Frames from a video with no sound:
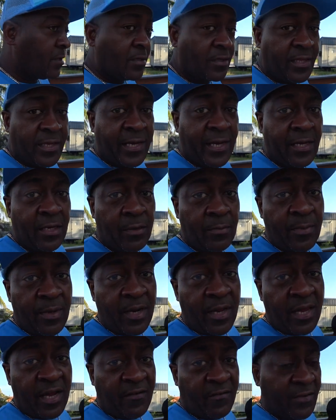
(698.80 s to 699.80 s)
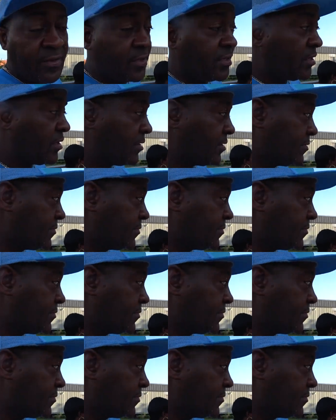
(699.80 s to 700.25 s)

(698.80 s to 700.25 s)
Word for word: They got a little bit of everything.